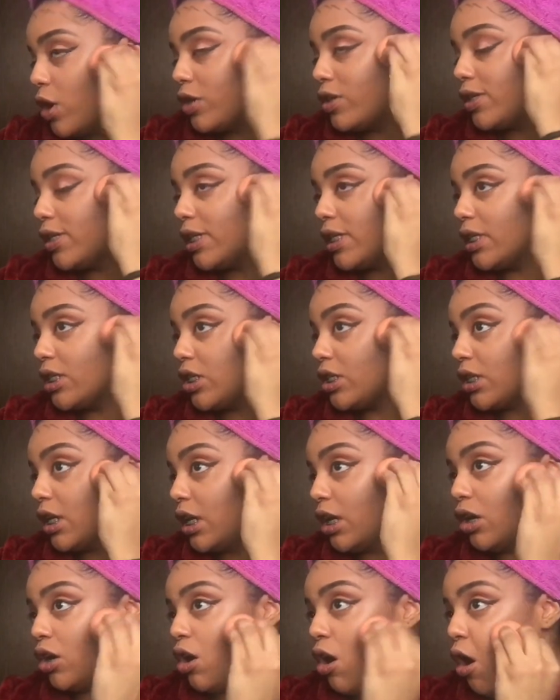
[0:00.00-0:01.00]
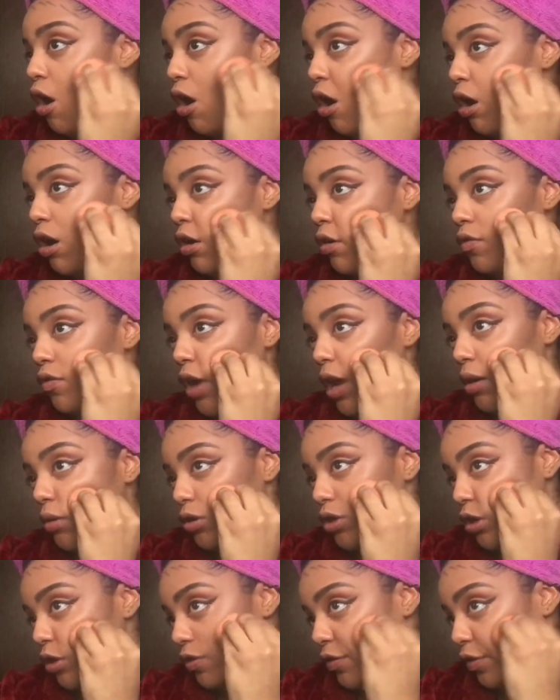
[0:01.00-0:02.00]
So this is just gonna carve
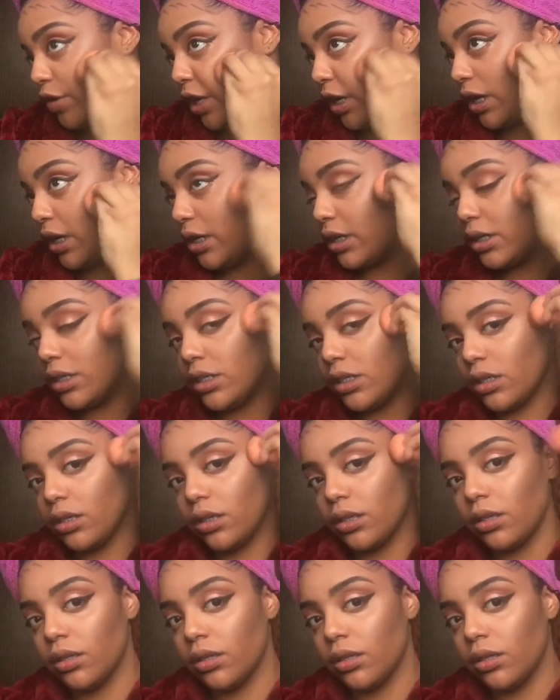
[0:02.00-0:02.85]
out your face.